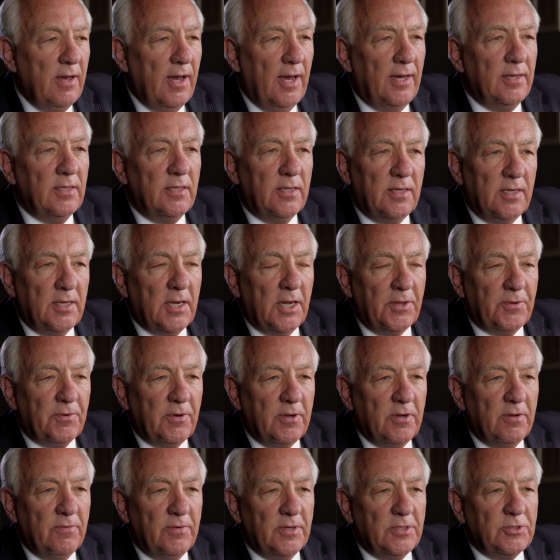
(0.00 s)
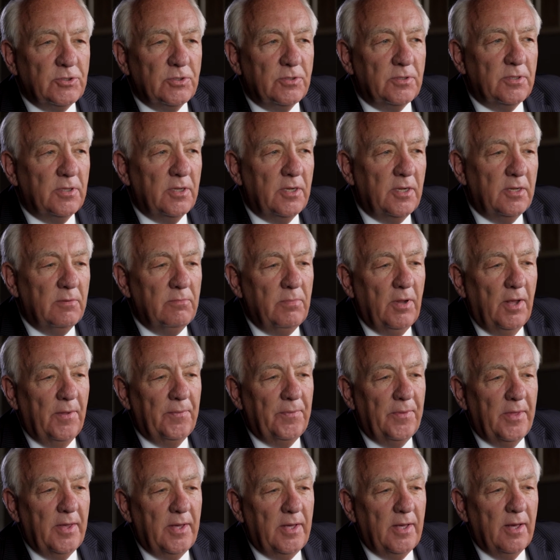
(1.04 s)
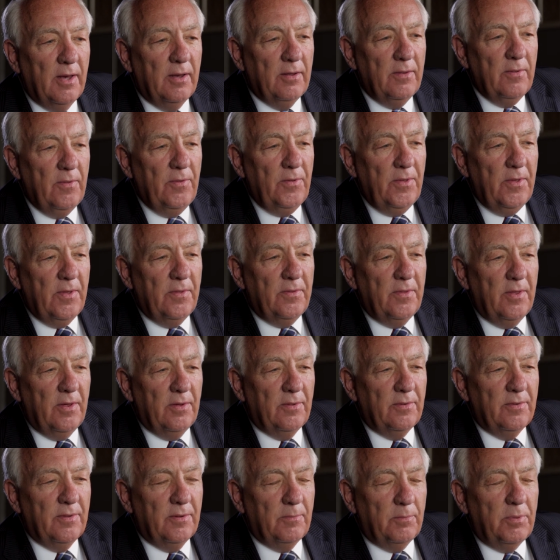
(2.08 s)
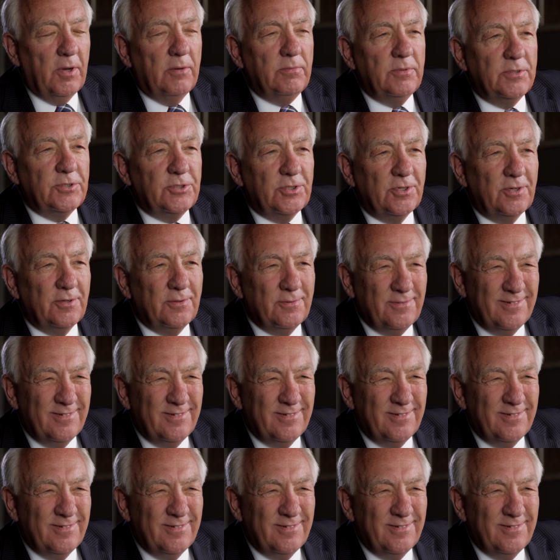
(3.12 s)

and then another individual that had been the, uh, the, the, publisher